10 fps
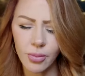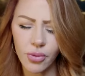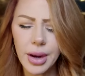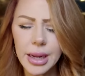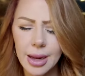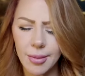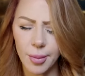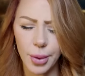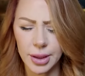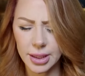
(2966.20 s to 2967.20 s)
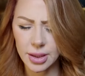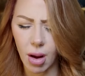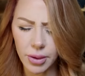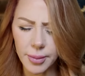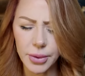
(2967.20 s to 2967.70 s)
I'm trying to get him to put the
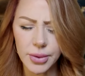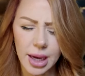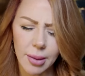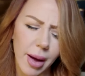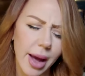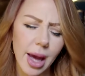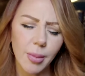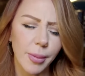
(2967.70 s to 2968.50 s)
song, the music in my head,